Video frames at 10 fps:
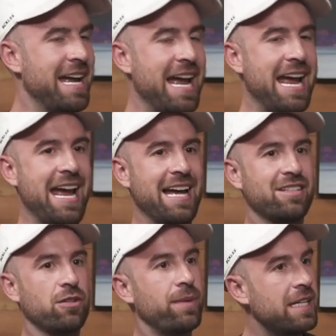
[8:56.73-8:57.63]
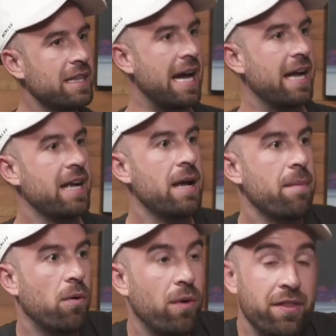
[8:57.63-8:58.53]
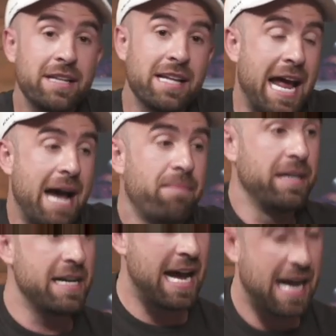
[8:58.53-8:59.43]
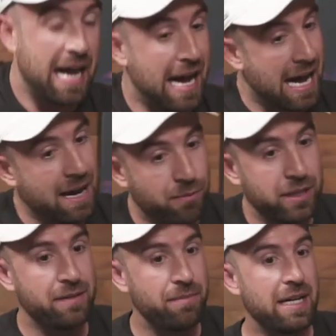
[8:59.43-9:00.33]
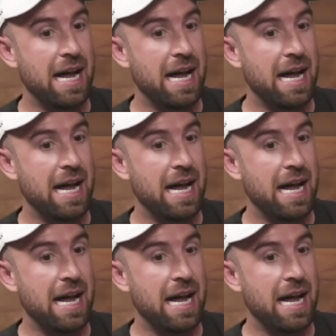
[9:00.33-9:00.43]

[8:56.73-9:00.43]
And so we did that. But one thing that happened, I will admit,